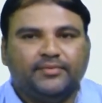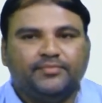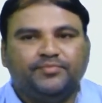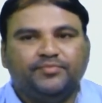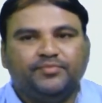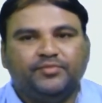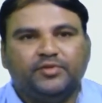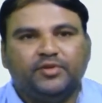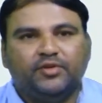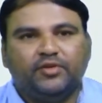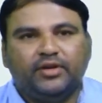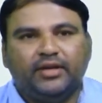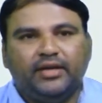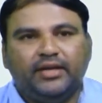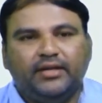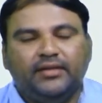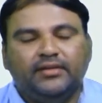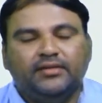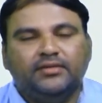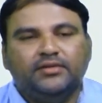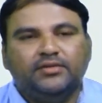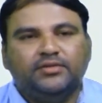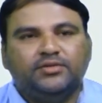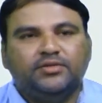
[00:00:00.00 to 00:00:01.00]
Okay.
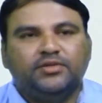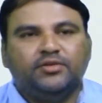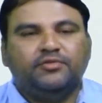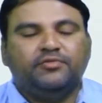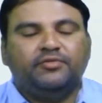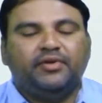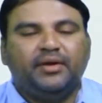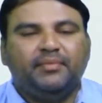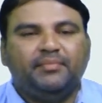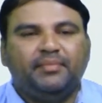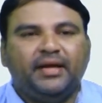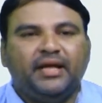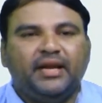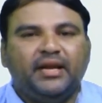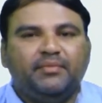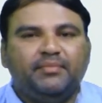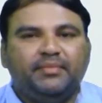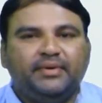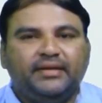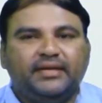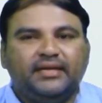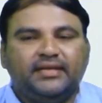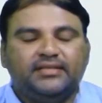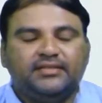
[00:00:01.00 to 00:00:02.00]
So Y
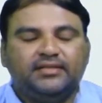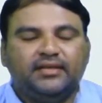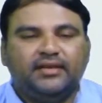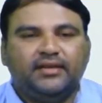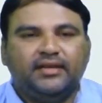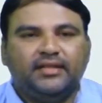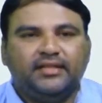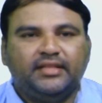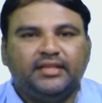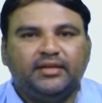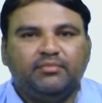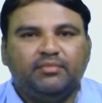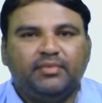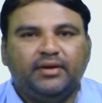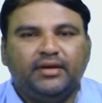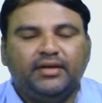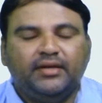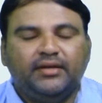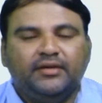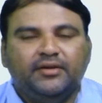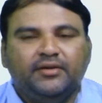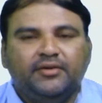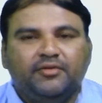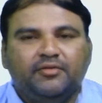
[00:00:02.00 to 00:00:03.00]
parameters are nothing but
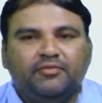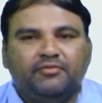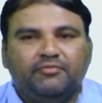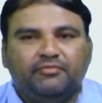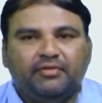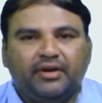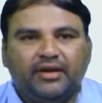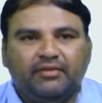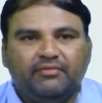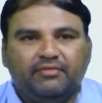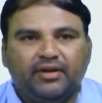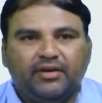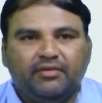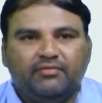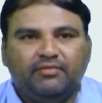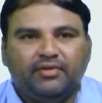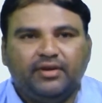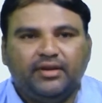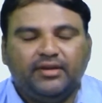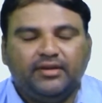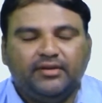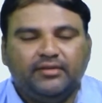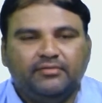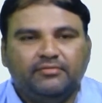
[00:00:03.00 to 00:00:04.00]

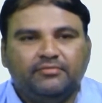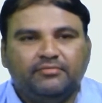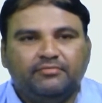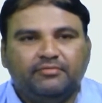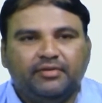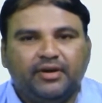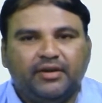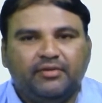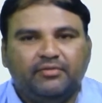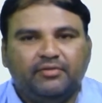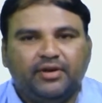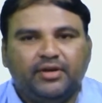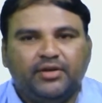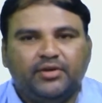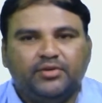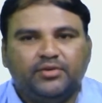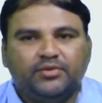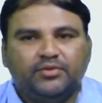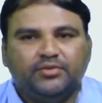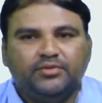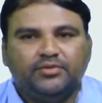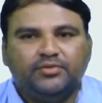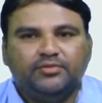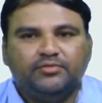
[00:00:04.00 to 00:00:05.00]
Y11,
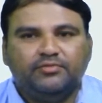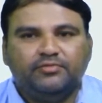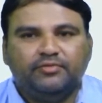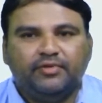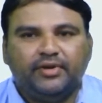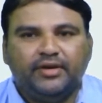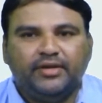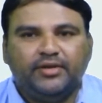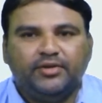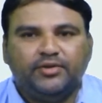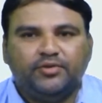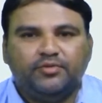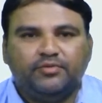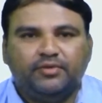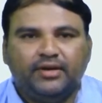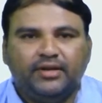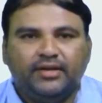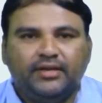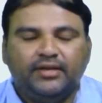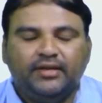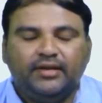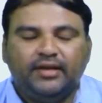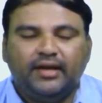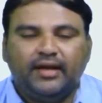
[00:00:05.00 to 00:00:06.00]
Y12,
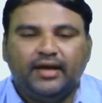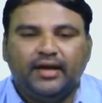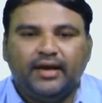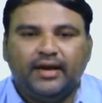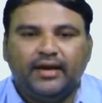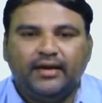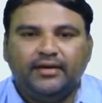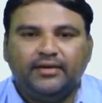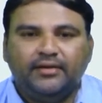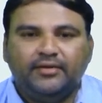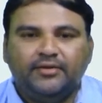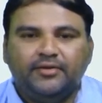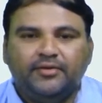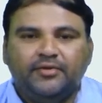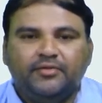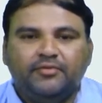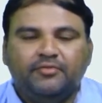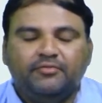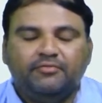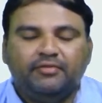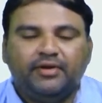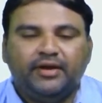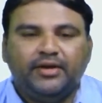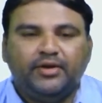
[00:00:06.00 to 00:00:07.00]
Y21 and
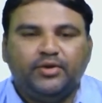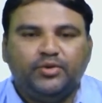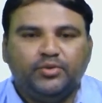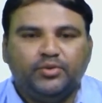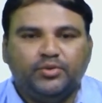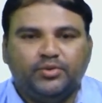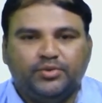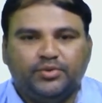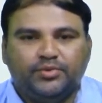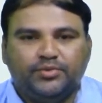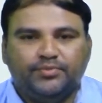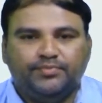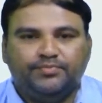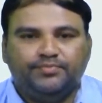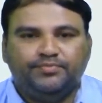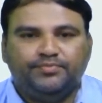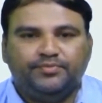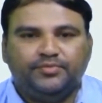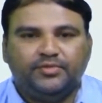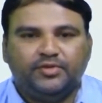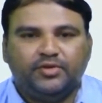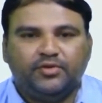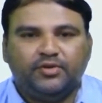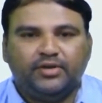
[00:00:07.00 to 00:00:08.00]
Y22.
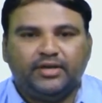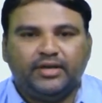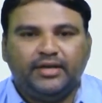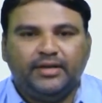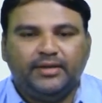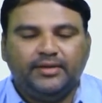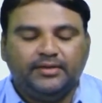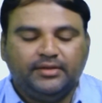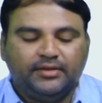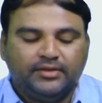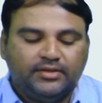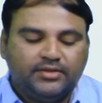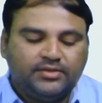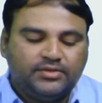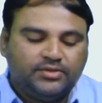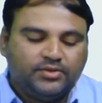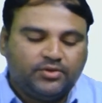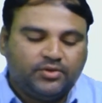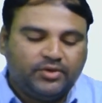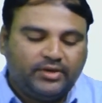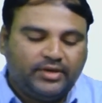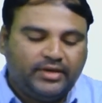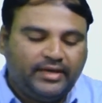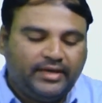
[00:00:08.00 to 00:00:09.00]
Okay.
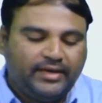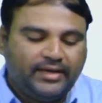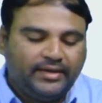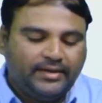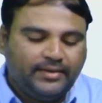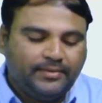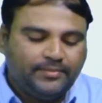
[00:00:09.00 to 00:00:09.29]
So here